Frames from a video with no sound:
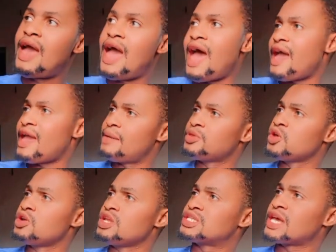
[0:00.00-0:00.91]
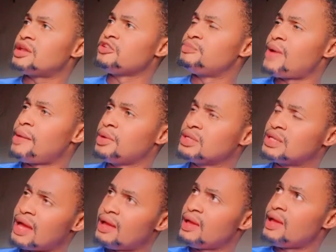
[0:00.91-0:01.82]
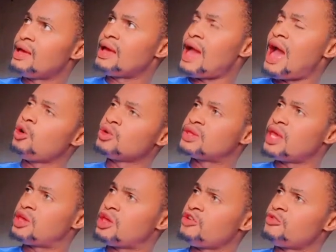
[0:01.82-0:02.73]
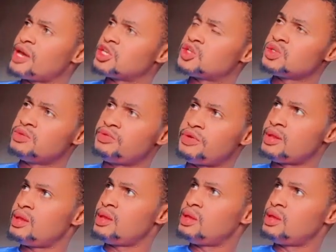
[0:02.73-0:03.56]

I am the only child of my mother. I will take care of my children.